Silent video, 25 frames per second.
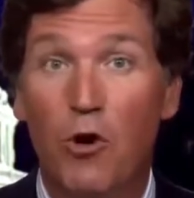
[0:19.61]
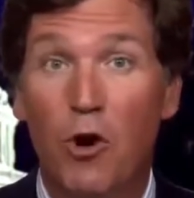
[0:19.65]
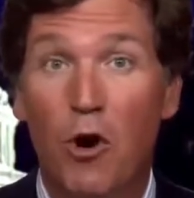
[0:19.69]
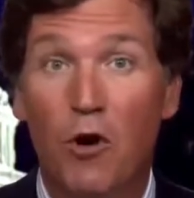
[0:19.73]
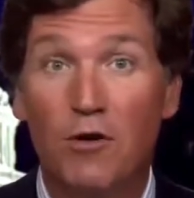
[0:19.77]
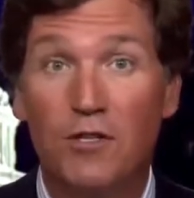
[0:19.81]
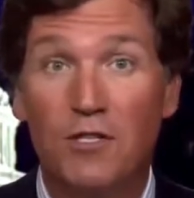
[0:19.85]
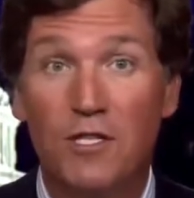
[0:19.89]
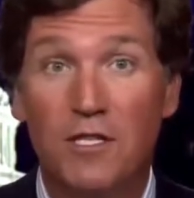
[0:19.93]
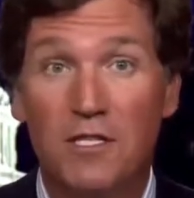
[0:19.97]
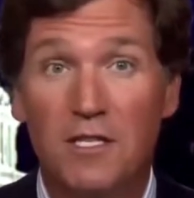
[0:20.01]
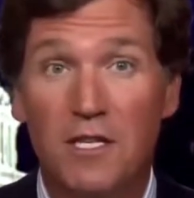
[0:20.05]

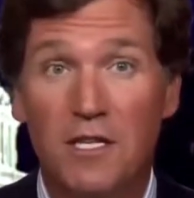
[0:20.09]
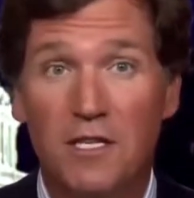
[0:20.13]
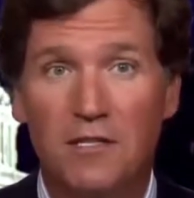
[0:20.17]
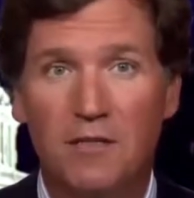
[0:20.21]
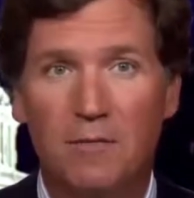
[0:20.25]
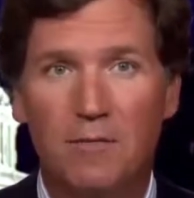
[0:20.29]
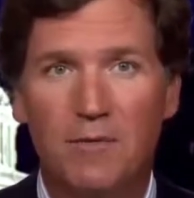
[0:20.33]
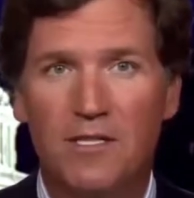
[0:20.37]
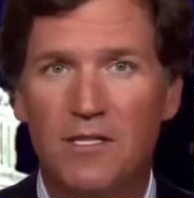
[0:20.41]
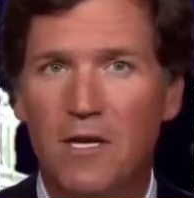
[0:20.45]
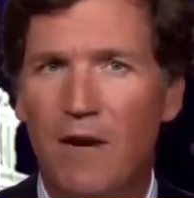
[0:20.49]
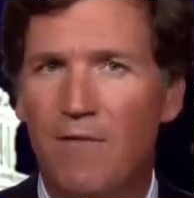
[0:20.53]

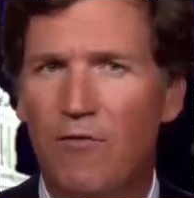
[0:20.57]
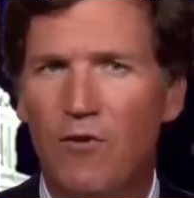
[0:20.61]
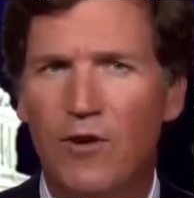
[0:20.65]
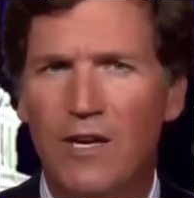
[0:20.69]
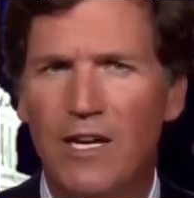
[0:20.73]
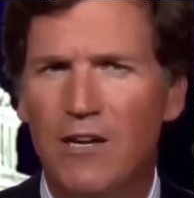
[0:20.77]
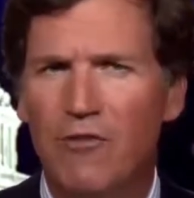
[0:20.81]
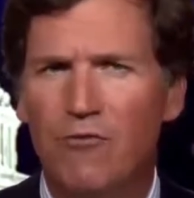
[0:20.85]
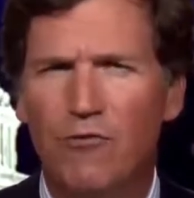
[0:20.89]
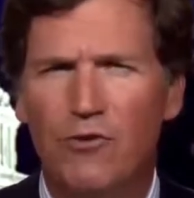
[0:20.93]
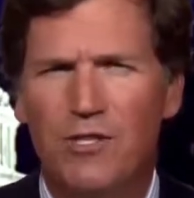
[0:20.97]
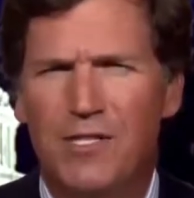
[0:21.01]
narcissism. It's not
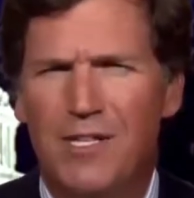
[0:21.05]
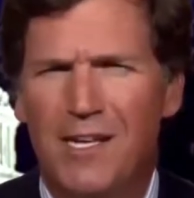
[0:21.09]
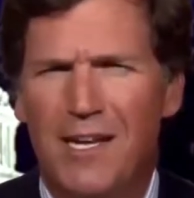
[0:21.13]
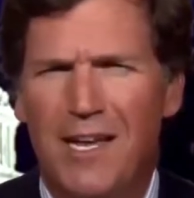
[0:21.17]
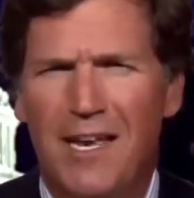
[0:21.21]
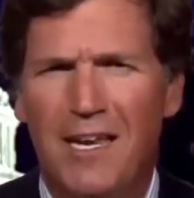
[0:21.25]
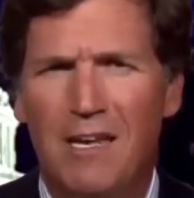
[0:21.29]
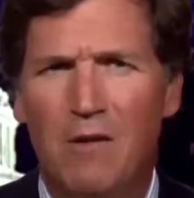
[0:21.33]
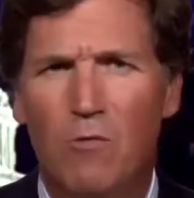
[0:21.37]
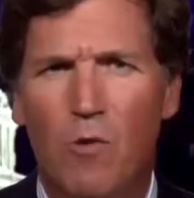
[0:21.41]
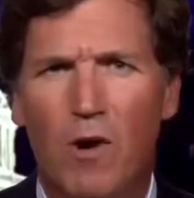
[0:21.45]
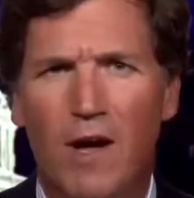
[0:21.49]
very
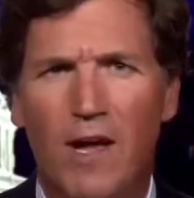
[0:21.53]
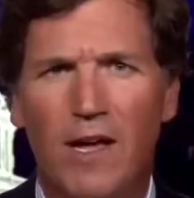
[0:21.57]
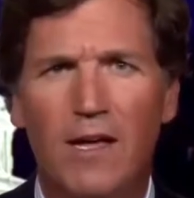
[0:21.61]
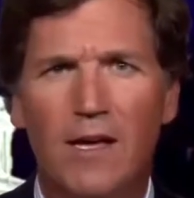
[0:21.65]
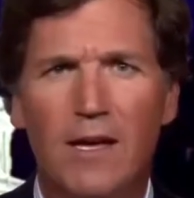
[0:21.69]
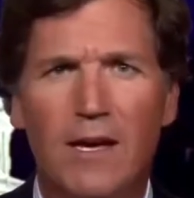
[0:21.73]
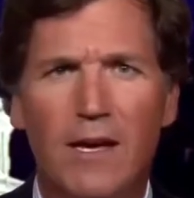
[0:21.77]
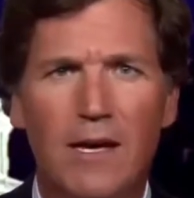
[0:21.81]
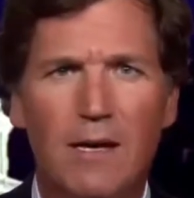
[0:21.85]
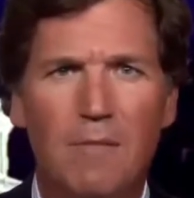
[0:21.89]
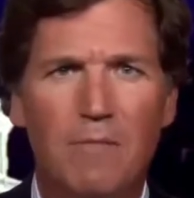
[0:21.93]
interesting anyway.